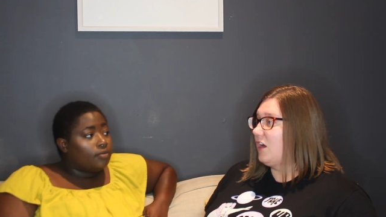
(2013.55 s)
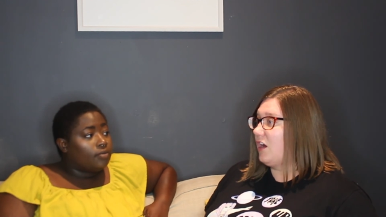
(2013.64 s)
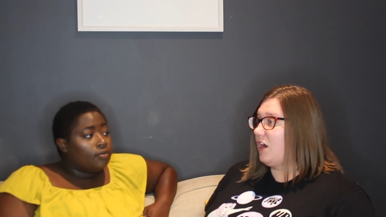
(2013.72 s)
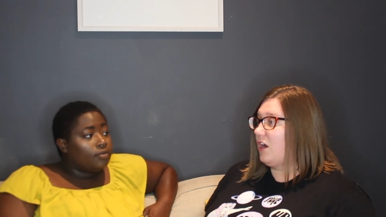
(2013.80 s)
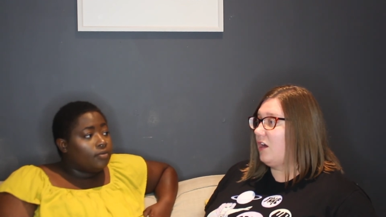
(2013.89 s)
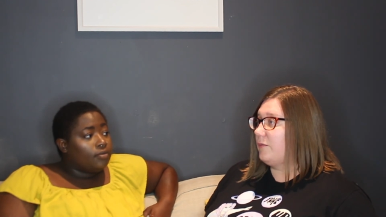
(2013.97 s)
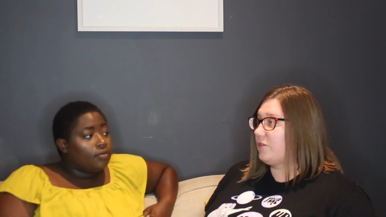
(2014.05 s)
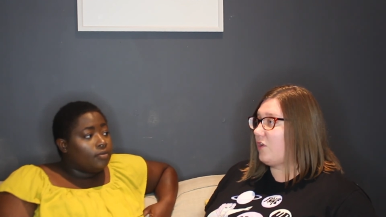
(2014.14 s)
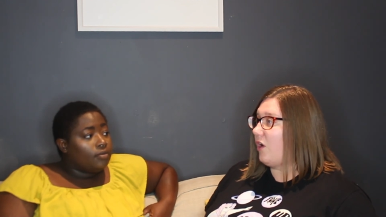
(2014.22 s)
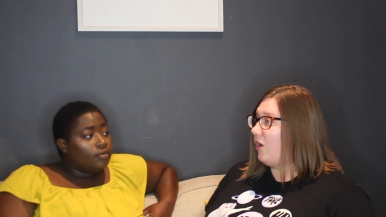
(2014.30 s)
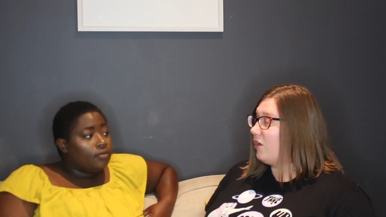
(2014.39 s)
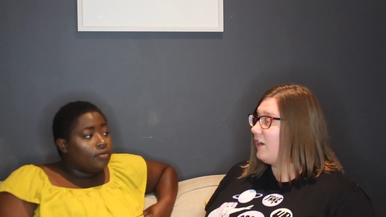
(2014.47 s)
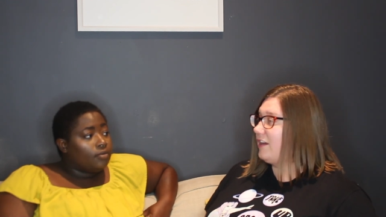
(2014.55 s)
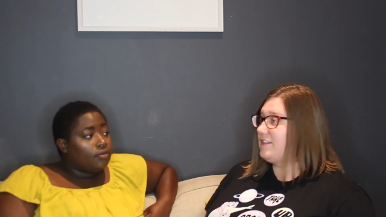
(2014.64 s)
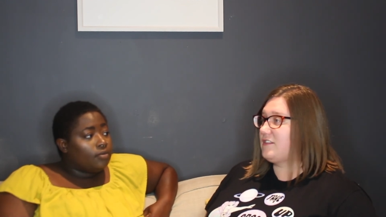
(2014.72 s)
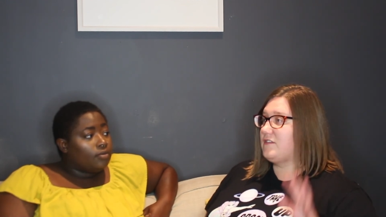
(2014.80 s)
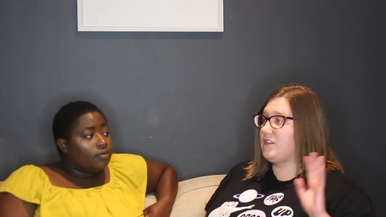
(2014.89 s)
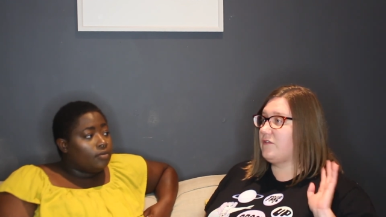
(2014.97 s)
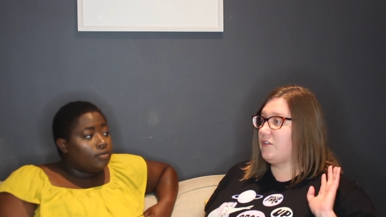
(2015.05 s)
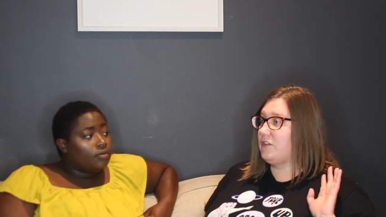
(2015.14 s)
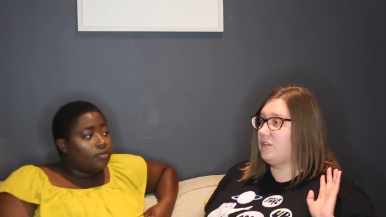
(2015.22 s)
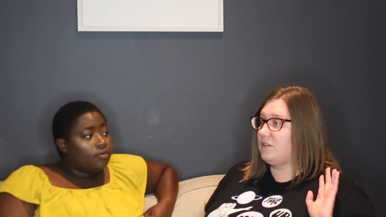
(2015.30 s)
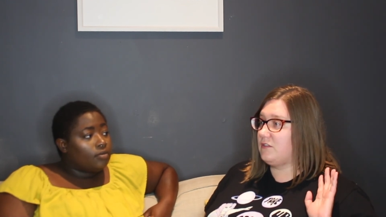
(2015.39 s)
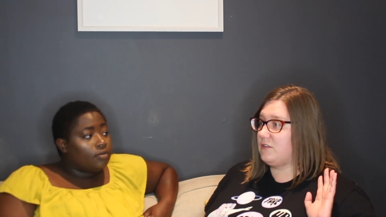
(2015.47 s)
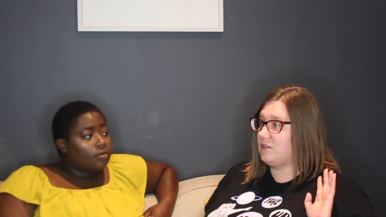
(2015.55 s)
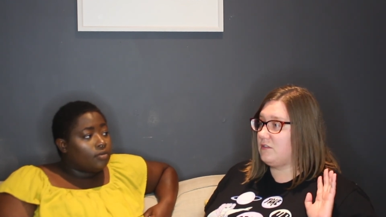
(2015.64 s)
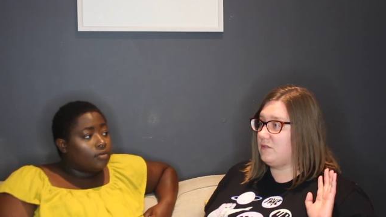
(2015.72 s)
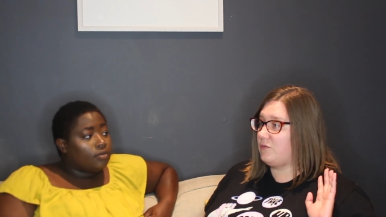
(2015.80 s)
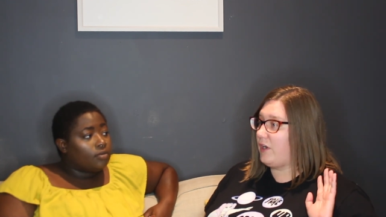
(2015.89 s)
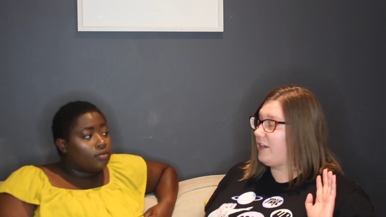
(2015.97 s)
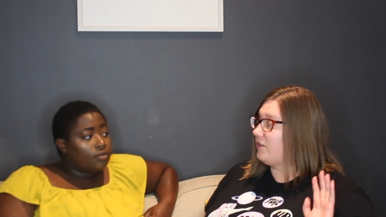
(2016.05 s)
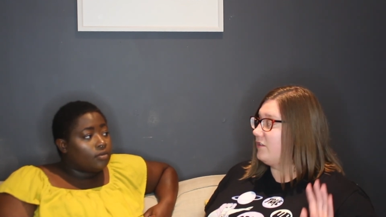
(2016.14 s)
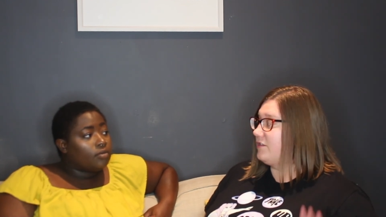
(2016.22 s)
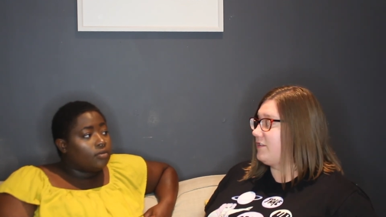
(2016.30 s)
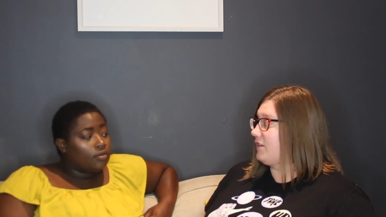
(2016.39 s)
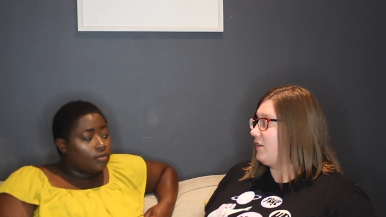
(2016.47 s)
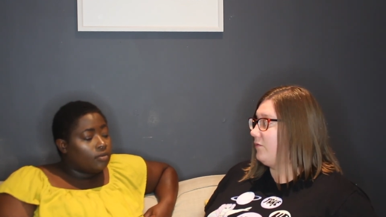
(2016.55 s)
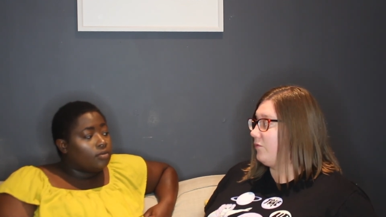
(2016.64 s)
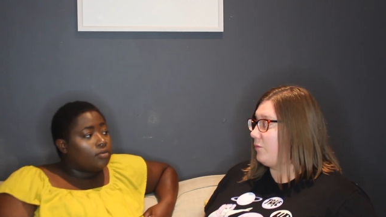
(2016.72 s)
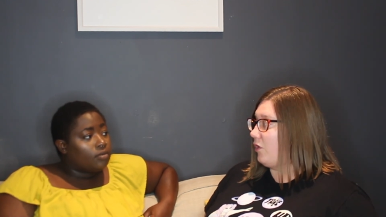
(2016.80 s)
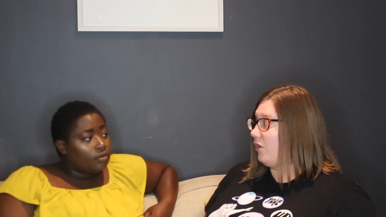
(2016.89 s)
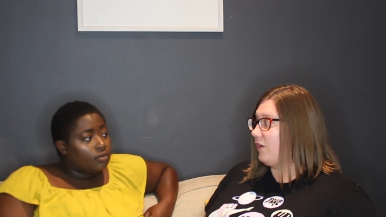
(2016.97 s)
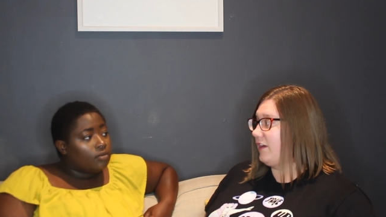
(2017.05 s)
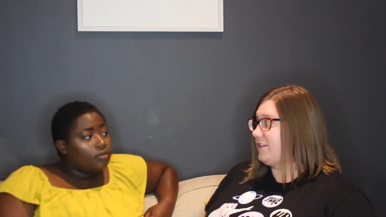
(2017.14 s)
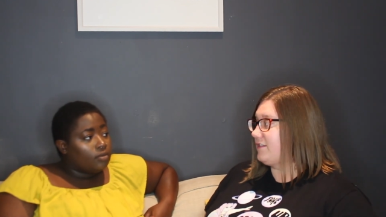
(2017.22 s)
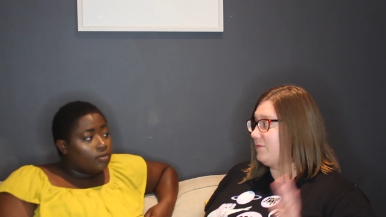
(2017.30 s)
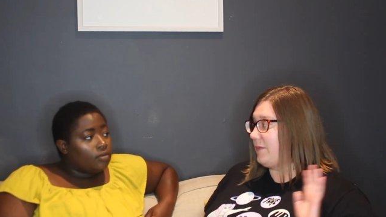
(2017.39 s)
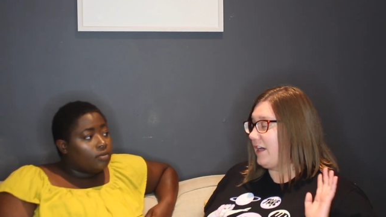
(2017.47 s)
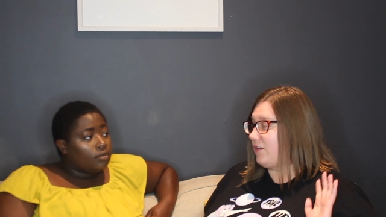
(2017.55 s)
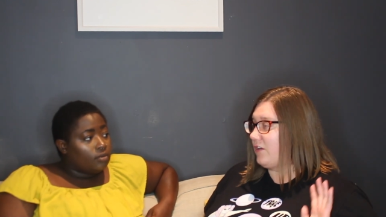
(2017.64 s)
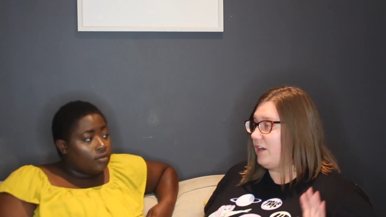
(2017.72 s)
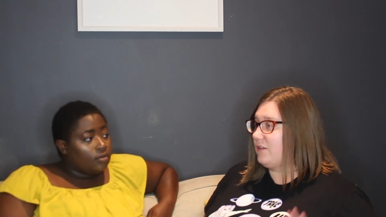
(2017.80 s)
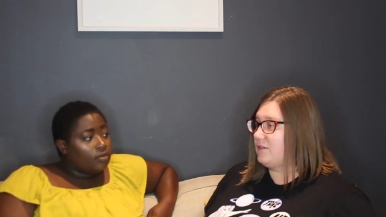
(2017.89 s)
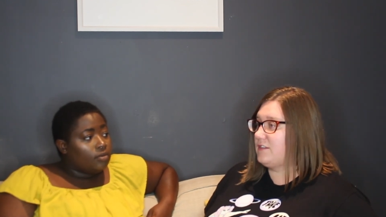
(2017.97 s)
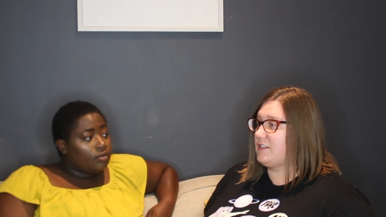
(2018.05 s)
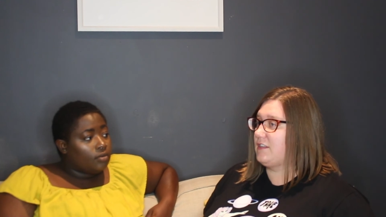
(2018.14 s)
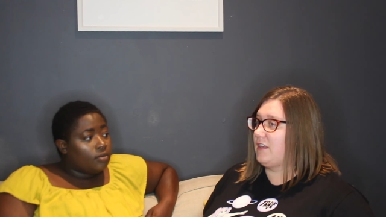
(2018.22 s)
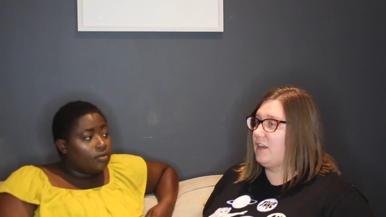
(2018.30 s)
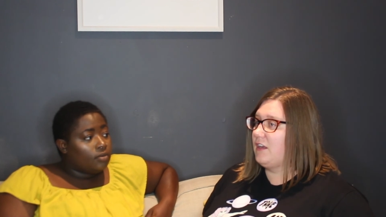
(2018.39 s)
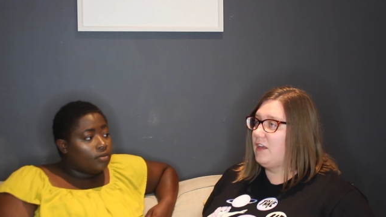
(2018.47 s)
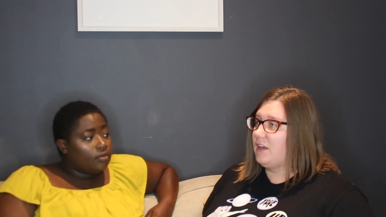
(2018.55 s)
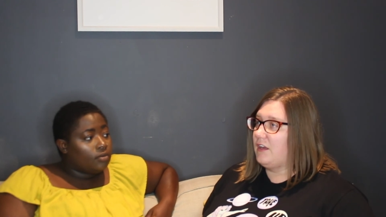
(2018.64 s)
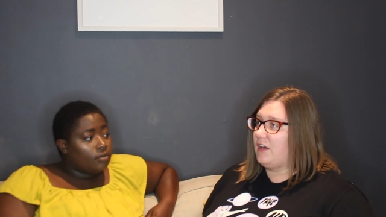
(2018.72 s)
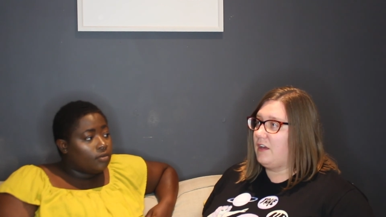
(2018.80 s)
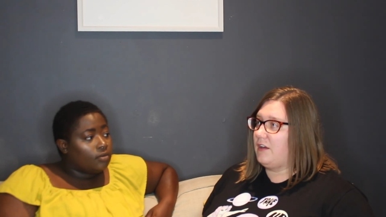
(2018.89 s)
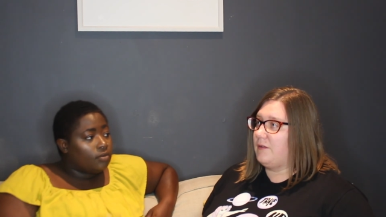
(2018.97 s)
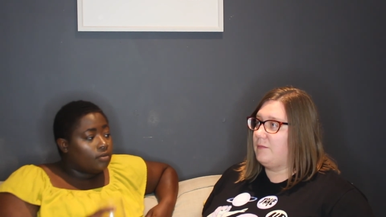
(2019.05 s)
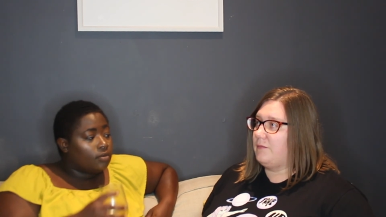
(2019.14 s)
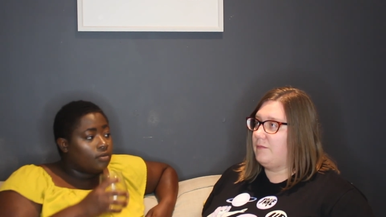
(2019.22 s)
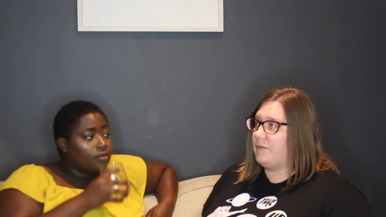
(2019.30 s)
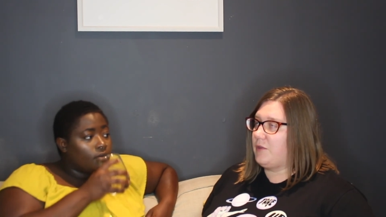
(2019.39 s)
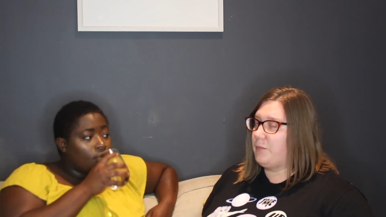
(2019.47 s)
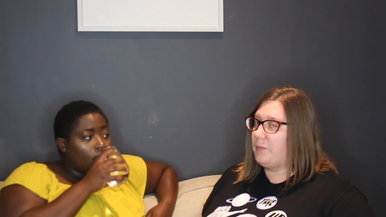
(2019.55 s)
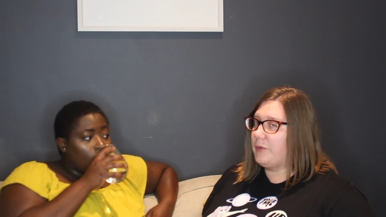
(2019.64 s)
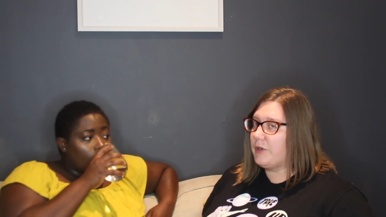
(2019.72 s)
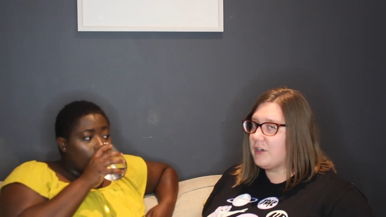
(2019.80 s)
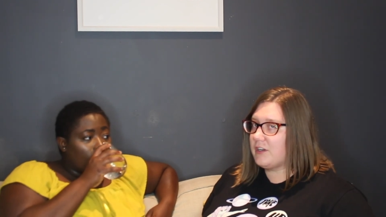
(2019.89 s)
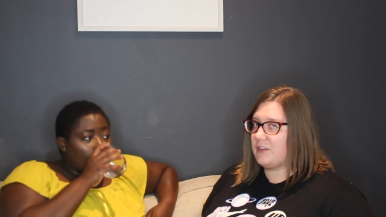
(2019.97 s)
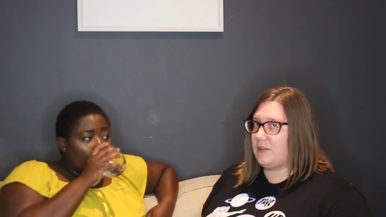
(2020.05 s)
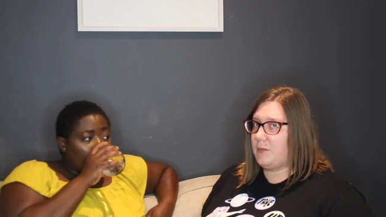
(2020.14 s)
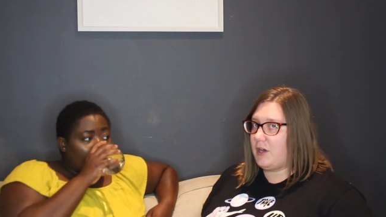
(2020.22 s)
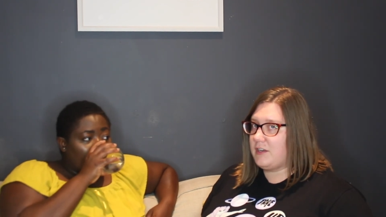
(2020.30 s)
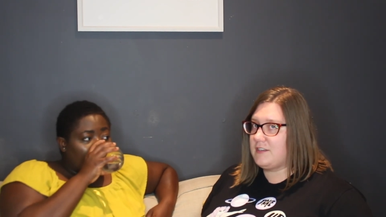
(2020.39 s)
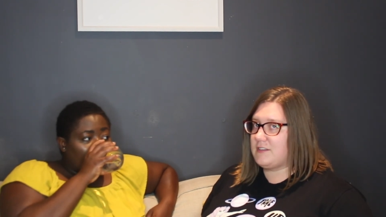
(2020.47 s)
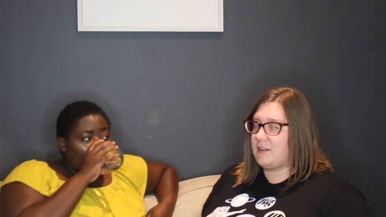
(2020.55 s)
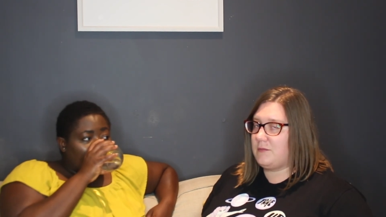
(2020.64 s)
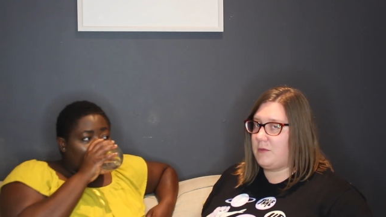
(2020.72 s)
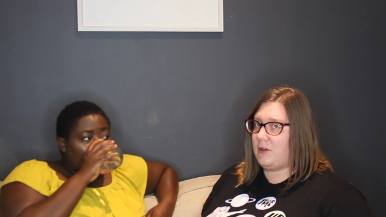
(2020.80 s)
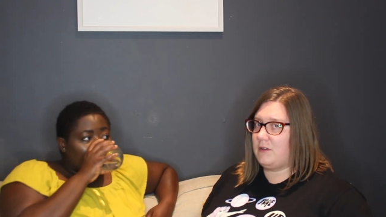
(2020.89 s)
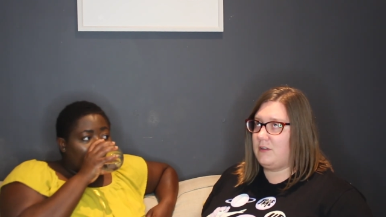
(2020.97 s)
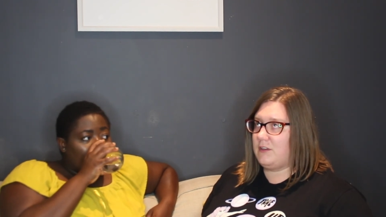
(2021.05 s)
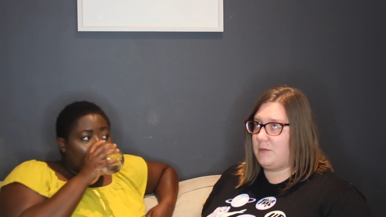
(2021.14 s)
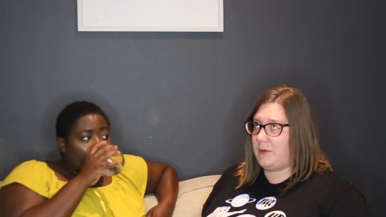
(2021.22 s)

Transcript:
Speaker 1: All kinds of different writers that come from all kinds of backgrounds. And the book, The Body is Not an